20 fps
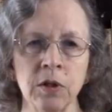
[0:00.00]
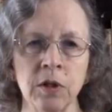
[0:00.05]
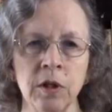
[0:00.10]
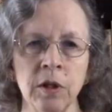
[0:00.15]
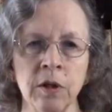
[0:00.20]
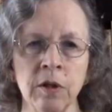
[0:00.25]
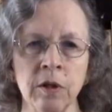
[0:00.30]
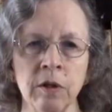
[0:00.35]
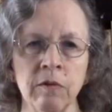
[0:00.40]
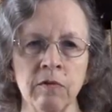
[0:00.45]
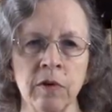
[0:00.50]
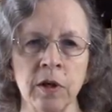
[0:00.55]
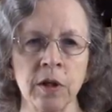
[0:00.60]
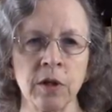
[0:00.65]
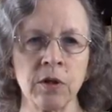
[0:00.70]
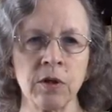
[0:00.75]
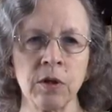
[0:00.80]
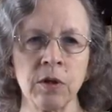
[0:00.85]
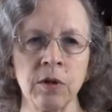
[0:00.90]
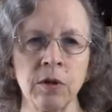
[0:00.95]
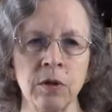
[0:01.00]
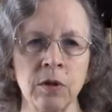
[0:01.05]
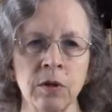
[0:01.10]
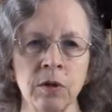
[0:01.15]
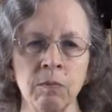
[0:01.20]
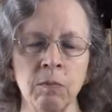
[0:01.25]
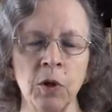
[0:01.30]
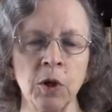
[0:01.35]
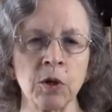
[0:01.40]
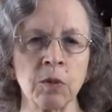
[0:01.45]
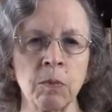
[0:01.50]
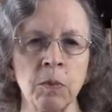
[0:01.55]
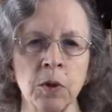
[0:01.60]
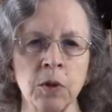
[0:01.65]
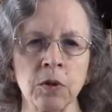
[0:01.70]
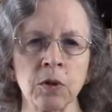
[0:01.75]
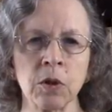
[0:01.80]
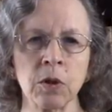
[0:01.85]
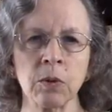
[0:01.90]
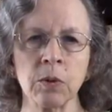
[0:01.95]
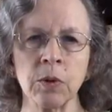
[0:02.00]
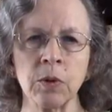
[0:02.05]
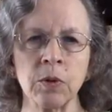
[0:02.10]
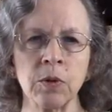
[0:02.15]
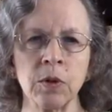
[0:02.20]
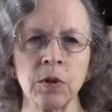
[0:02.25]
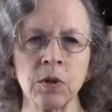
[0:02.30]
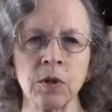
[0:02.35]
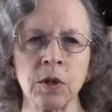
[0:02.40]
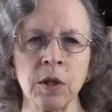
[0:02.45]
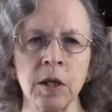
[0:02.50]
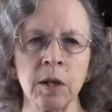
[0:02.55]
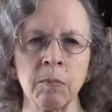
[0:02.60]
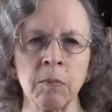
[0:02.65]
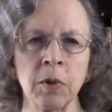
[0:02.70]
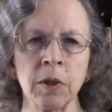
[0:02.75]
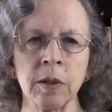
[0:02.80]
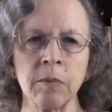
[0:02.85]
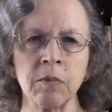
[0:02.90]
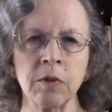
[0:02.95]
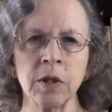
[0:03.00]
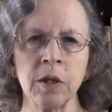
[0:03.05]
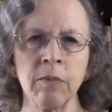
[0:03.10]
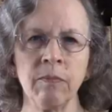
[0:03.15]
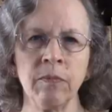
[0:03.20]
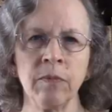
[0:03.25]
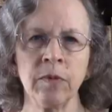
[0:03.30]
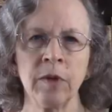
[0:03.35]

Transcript: and ear infections to multiple sclerosis and epilepsy.